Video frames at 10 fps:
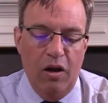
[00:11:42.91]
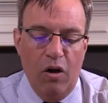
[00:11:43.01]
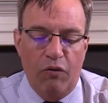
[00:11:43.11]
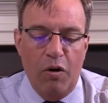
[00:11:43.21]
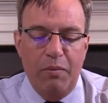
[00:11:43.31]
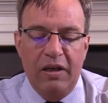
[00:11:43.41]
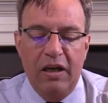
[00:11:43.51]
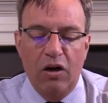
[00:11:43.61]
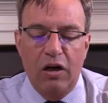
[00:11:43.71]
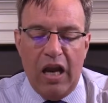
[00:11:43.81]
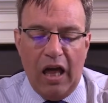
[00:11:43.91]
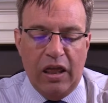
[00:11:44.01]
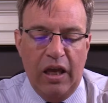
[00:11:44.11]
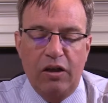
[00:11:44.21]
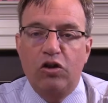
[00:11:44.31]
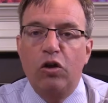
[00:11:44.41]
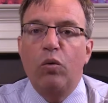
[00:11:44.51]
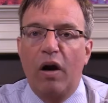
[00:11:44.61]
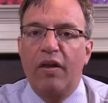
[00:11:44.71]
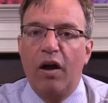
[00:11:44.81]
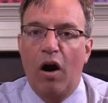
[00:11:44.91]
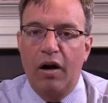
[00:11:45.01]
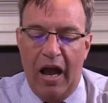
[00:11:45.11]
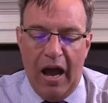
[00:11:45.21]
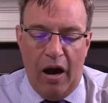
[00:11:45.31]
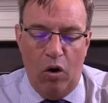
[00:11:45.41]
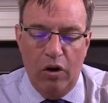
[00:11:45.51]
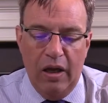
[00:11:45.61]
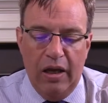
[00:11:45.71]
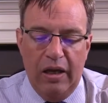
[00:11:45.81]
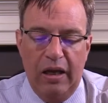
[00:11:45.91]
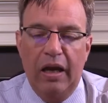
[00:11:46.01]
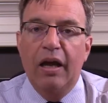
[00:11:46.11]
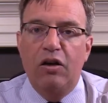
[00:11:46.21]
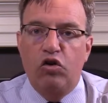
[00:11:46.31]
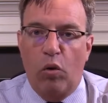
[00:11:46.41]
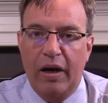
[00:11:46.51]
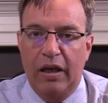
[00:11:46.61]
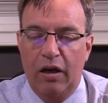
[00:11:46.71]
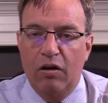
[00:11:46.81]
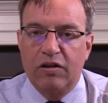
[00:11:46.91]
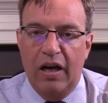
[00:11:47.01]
From near nothing to where they are now in 20 years.